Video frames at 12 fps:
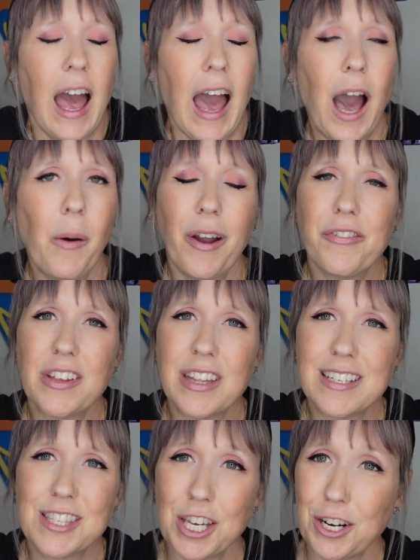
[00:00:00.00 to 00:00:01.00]
However,
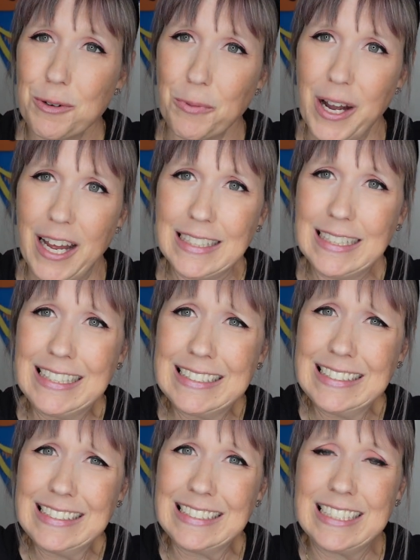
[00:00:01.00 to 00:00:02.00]
this third one
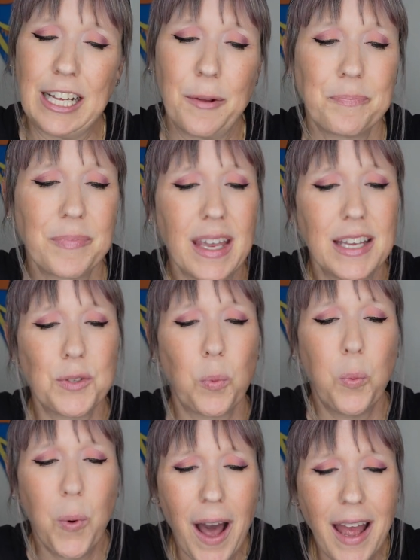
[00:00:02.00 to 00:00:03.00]
ooh, is
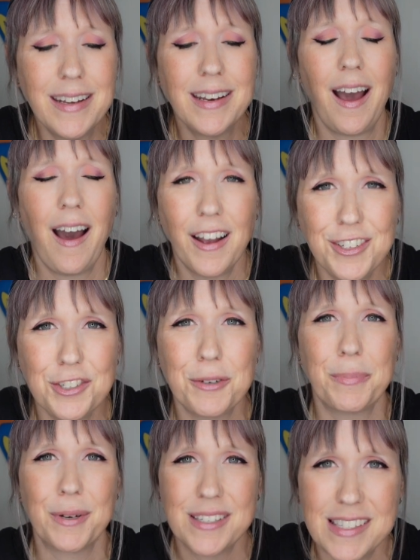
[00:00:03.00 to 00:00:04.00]
one
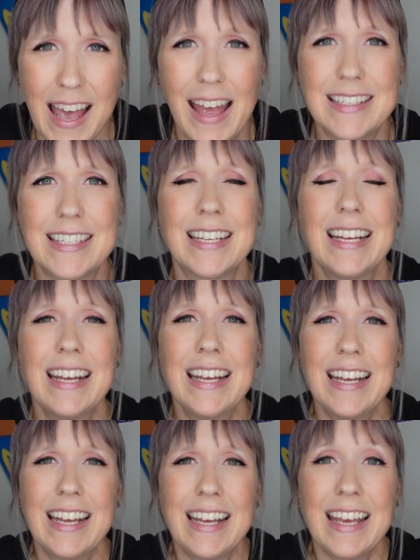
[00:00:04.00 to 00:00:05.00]
hundred percent
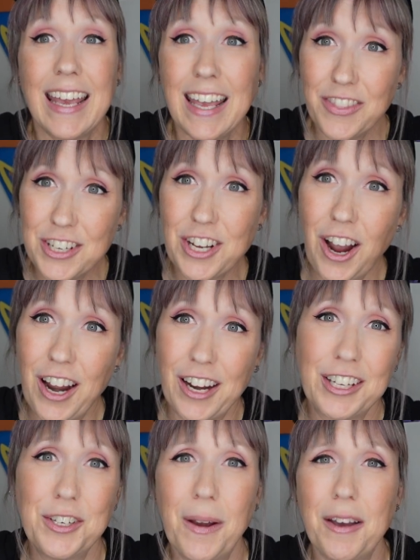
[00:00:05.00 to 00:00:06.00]
in the
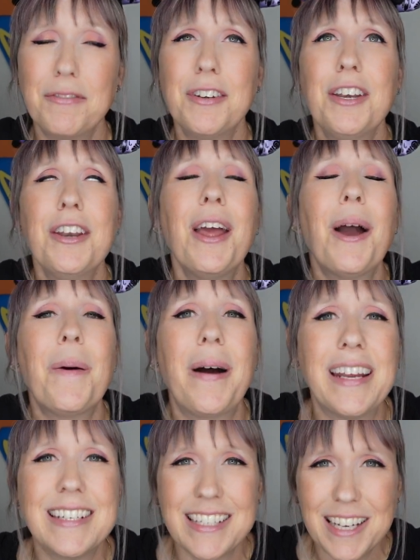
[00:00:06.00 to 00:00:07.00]
dark. You have no
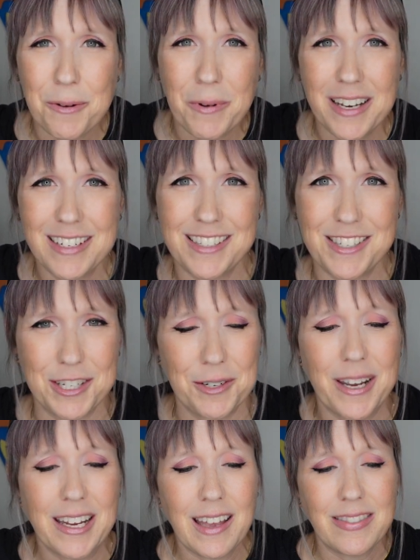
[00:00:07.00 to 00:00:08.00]
idea what it's
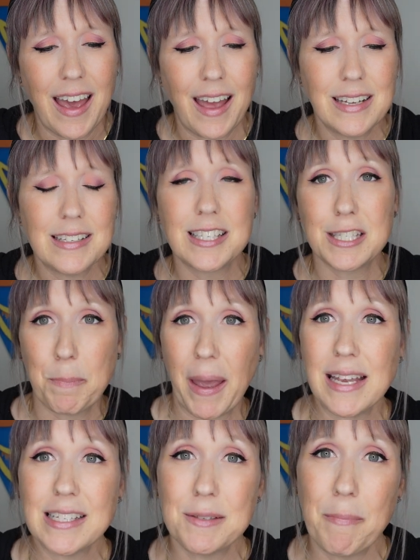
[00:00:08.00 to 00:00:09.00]
doing, and that is
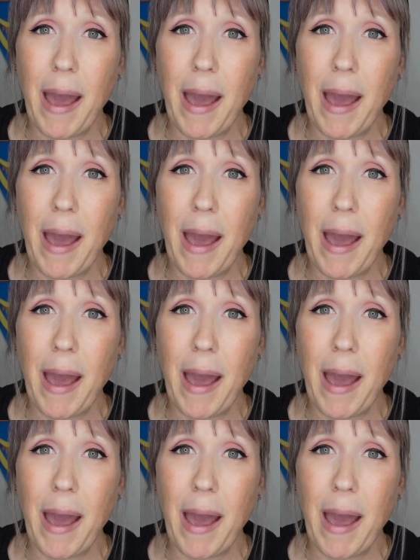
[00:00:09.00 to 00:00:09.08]
Space